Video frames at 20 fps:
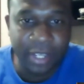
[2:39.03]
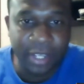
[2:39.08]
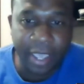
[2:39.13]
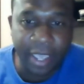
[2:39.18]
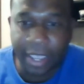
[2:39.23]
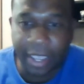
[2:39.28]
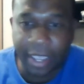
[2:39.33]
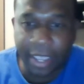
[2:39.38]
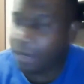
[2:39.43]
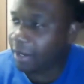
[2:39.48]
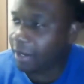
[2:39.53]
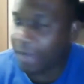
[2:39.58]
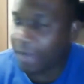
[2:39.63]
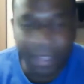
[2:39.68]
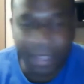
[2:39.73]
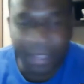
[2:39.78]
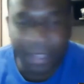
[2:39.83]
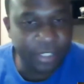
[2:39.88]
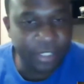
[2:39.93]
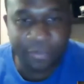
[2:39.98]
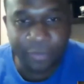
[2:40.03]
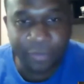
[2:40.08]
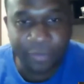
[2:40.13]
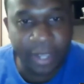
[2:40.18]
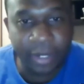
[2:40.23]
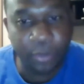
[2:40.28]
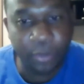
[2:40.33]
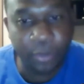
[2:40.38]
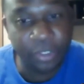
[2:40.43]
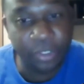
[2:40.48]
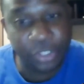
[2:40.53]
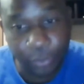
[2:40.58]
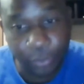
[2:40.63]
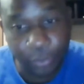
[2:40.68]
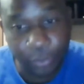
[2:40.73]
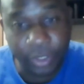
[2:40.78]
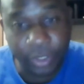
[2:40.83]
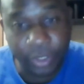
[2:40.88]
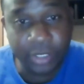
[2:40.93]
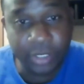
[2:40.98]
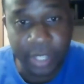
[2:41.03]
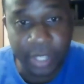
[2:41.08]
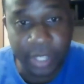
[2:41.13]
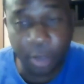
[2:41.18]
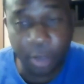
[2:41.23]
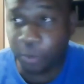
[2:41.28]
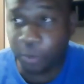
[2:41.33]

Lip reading: And I just finally, with Shireen's help,